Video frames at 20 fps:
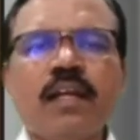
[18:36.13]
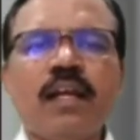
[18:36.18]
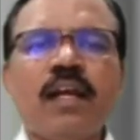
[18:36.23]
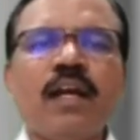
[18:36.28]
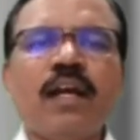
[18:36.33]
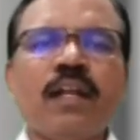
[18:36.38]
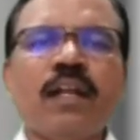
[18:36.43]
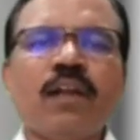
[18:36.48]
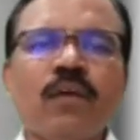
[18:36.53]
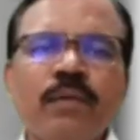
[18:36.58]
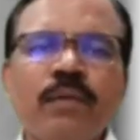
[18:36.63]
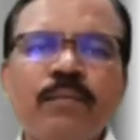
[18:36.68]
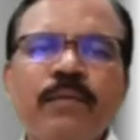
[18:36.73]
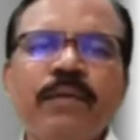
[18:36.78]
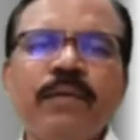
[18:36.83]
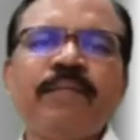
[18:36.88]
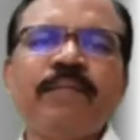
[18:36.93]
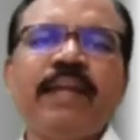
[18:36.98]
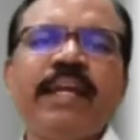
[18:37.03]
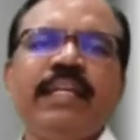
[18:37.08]
Now if
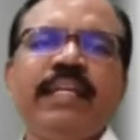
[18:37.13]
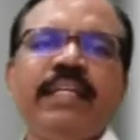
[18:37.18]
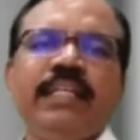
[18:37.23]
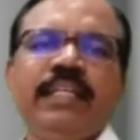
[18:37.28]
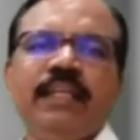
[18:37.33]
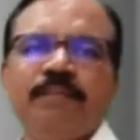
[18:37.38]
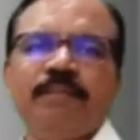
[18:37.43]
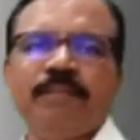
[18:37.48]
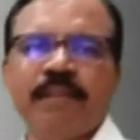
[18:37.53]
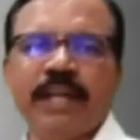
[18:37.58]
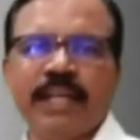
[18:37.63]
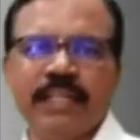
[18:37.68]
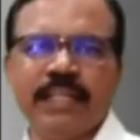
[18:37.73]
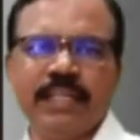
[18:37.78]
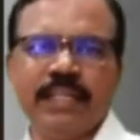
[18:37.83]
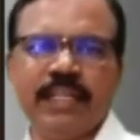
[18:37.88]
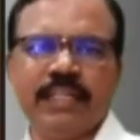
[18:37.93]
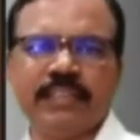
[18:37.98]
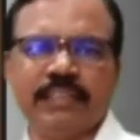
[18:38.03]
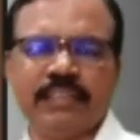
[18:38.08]
we find df by
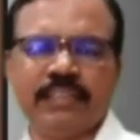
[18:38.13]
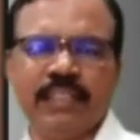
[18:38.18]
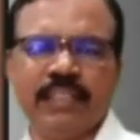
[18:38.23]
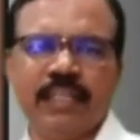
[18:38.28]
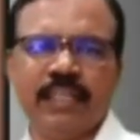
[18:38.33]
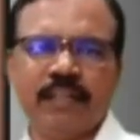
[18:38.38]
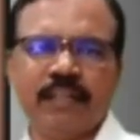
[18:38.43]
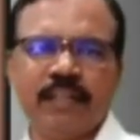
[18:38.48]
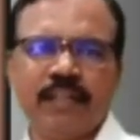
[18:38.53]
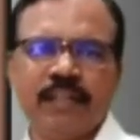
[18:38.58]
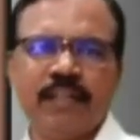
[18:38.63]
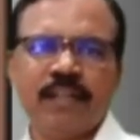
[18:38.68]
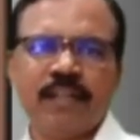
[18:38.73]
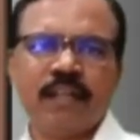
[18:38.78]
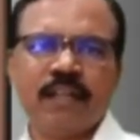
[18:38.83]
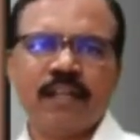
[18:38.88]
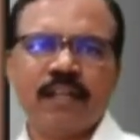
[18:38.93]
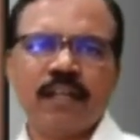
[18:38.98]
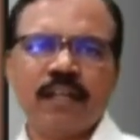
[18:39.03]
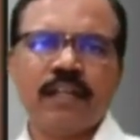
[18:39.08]
dx, here
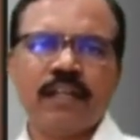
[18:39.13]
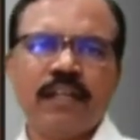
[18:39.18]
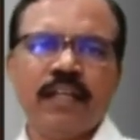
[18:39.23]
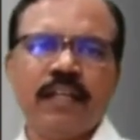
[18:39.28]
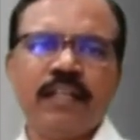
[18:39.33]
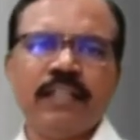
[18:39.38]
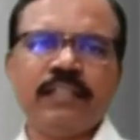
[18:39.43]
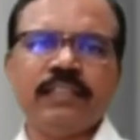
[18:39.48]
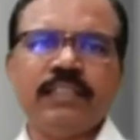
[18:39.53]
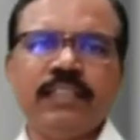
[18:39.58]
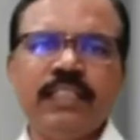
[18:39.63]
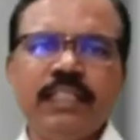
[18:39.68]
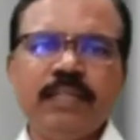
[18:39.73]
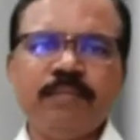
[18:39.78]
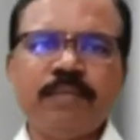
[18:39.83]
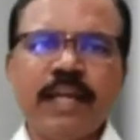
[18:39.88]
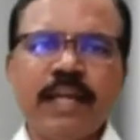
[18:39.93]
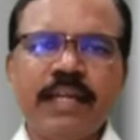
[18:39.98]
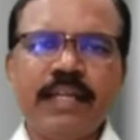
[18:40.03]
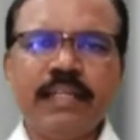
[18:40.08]
it is d
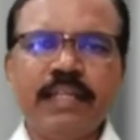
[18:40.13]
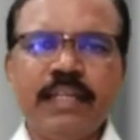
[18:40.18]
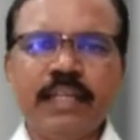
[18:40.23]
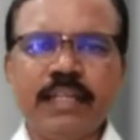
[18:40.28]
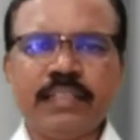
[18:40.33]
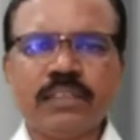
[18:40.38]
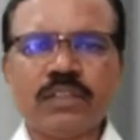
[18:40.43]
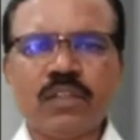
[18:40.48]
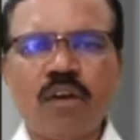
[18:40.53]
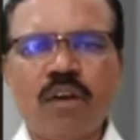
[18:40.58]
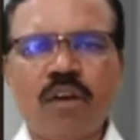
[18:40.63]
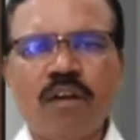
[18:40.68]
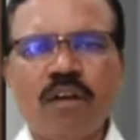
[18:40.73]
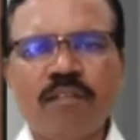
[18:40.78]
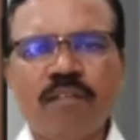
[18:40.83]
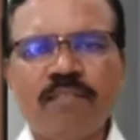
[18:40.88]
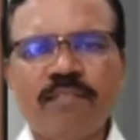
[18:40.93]
by dx of